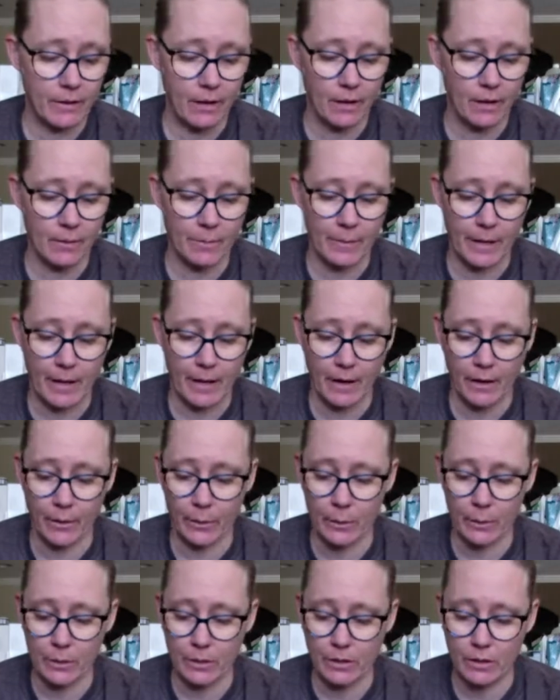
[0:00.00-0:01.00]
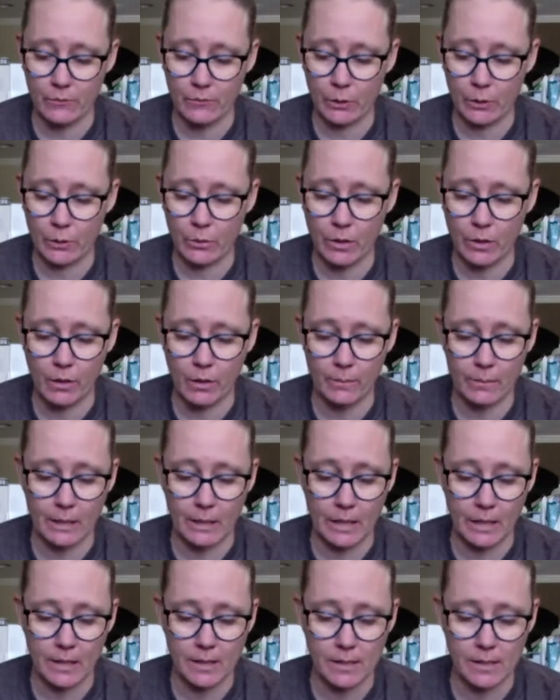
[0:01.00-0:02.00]
about a few
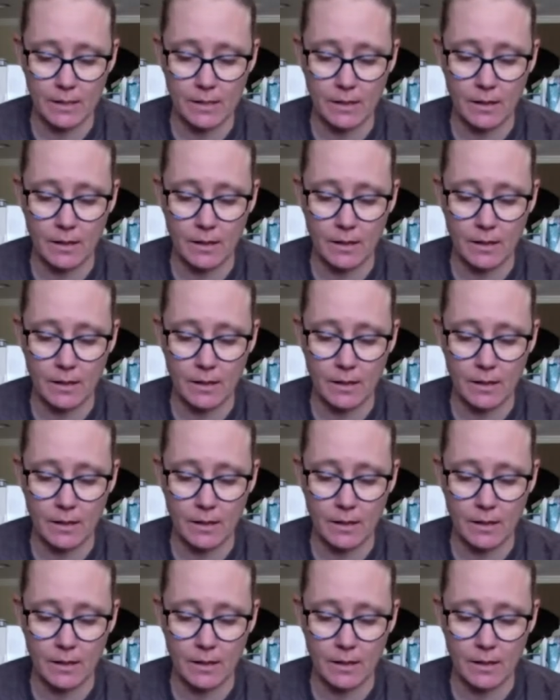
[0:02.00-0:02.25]
companies.